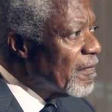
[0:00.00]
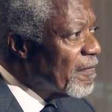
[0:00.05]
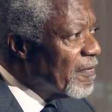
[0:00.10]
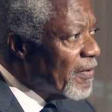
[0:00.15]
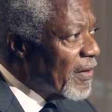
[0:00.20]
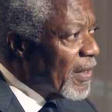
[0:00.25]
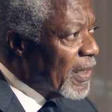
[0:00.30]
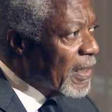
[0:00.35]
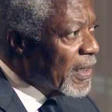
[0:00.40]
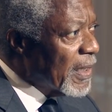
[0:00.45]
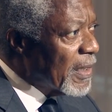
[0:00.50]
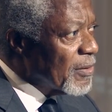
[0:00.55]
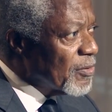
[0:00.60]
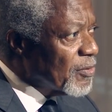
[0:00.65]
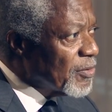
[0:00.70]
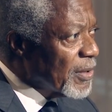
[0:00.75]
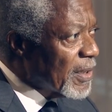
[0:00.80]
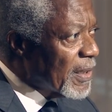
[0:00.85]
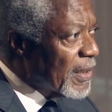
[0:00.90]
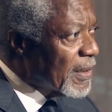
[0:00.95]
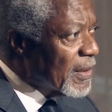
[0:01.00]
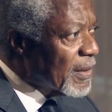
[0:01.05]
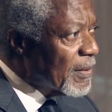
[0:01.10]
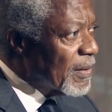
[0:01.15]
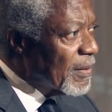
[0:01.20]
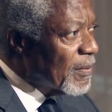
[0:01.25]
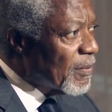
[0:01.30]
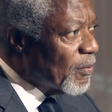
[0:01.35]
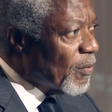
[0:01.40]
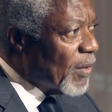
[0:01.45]
For
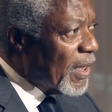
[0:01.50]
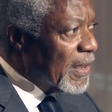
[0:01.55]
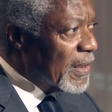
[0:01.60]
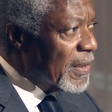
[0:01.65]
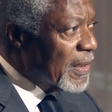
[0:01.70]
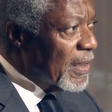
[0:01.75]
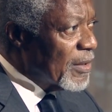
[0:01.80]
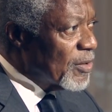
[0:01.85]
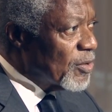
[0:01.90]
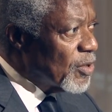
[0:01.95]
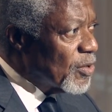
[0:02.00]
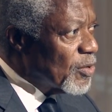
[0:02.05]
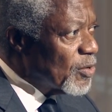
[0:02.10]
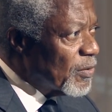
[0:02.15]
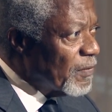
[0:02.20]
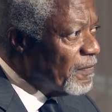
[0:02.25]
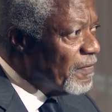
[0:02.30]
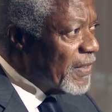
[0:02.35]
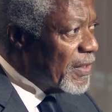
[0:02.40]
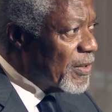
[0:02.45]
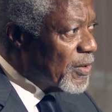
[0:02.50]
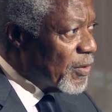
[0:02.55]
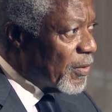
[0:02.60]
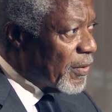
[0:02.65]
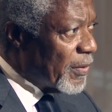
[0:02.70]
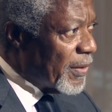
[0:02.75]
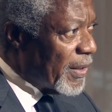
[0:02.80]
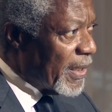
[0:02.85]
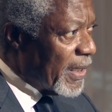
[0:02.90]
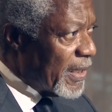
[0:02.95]
one country to
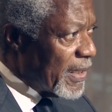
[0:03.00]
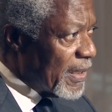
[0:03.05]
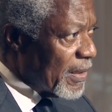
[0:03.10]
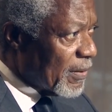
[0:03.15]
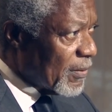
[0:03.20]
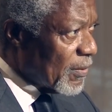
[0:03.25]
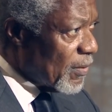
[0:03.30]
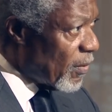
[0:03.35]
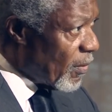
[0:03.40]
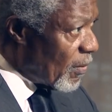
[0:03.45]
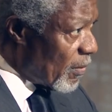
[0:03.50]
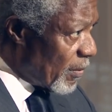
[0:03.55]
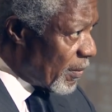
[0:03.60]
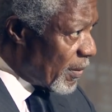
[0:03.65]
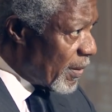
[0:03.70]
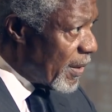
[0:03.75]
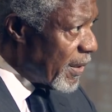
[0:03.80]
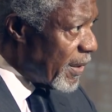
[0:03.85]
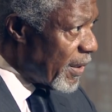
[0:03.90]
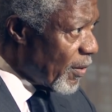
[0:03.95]
veto and ignore